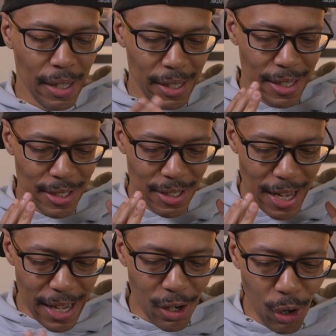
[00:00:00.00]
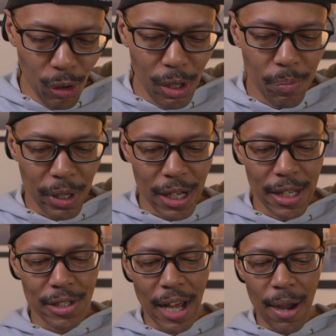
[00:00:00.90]
is not only
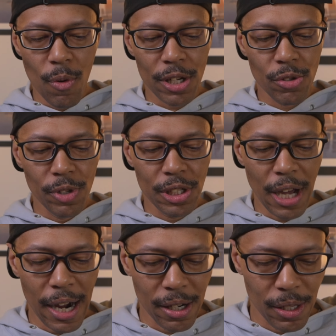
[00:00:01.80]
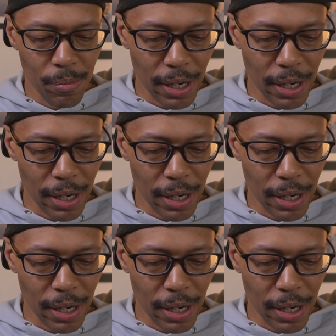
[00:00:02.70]
because I want to retire them,